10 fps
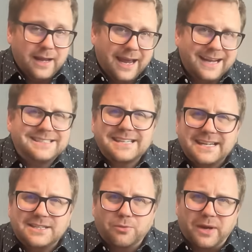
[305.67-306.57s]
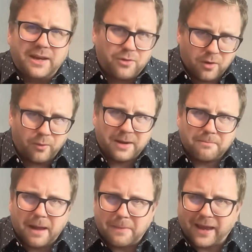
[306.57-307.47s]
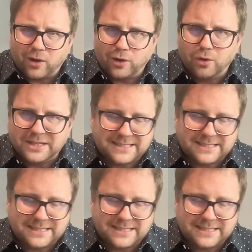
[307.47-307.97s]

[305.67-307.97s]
And it's an easy read written by Michael Lewis.